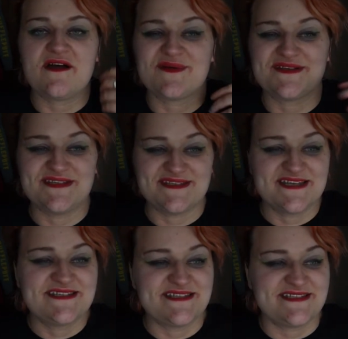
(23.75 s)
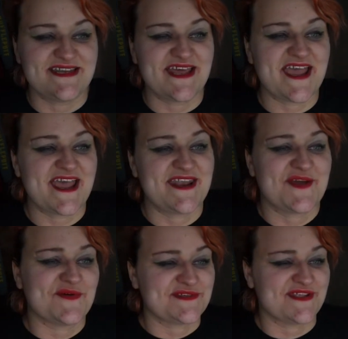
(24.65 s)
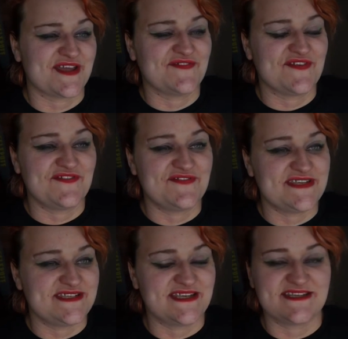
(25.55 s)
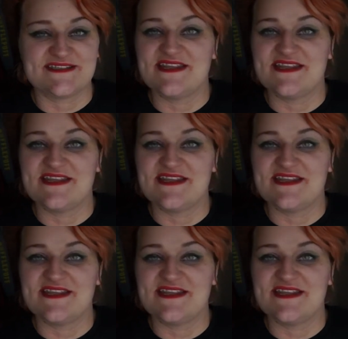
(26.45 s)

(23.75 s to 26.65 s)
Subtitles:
I went to the dentist today and it cost like £56,